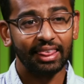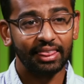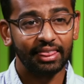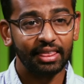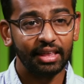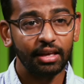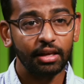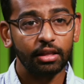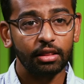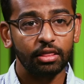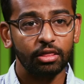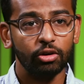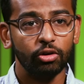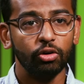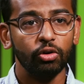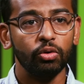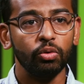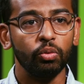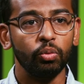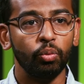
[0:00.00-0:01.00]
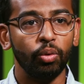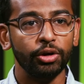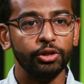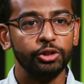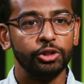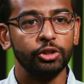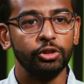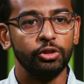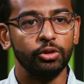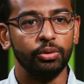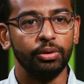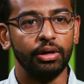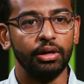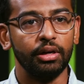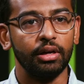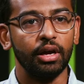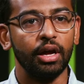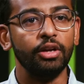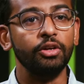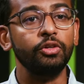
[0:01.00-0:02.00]
Think through what you're doing
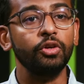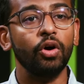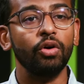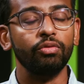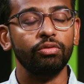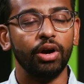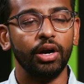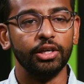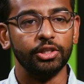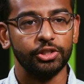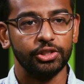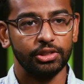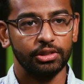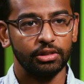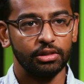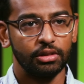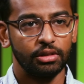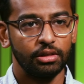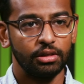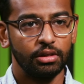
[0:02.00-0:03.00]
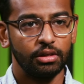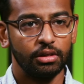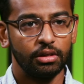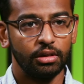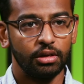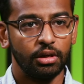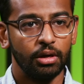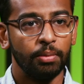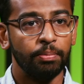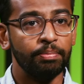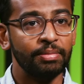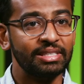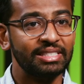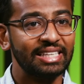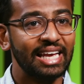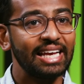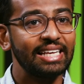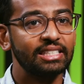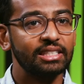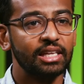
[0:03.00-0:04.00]
and don't rush.
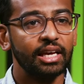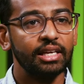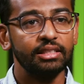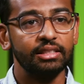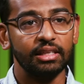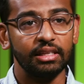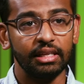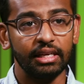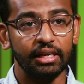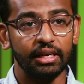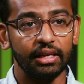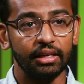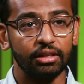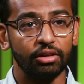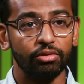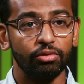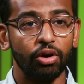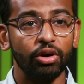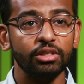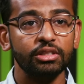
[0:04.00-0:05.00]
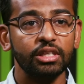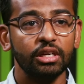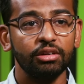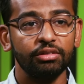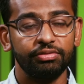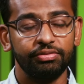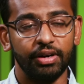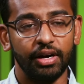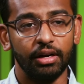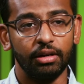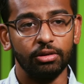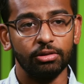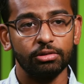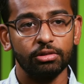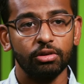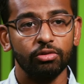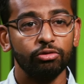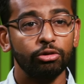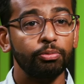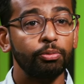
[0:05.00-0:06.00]
Mistakes like deleting the wrong set of files,
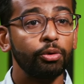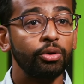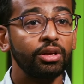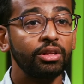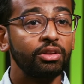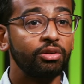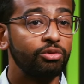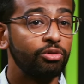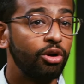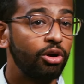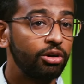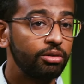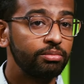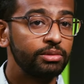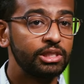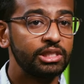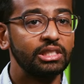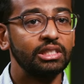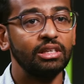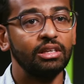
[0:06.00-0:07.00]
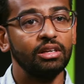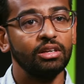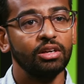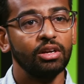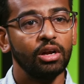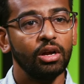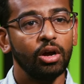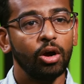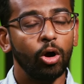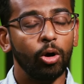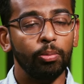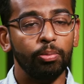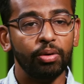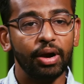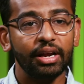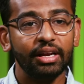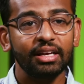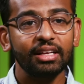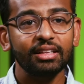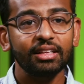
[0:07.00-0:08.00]
rebooting the wrong machine, or
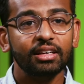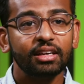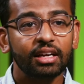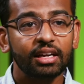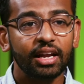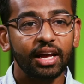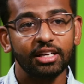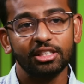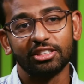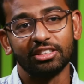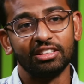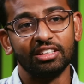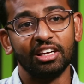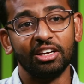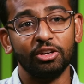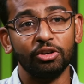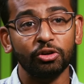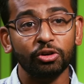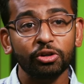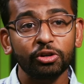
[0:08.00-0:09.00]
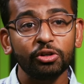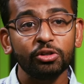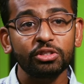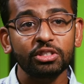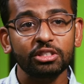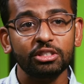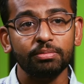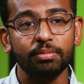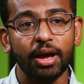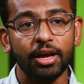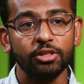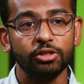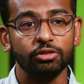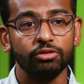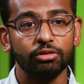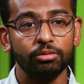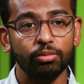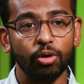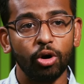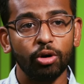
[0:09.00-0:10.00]
breaking the connection that you're using to manage a
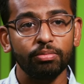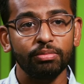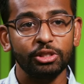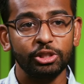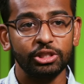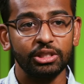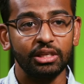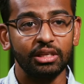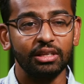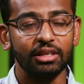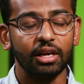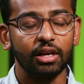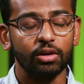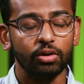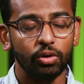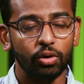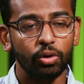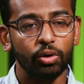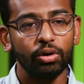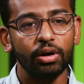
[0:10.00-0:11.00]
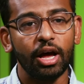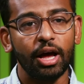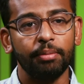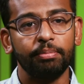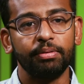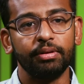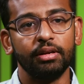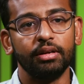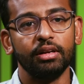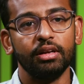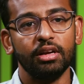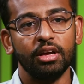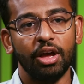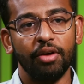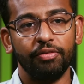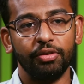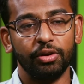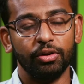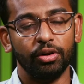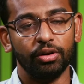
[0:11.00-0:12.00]
remote machine can all happen
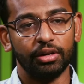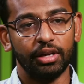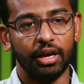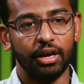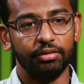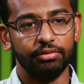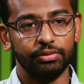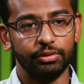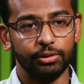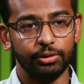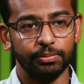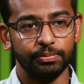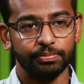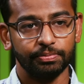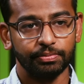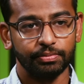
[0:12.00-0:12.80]
if you're not careful.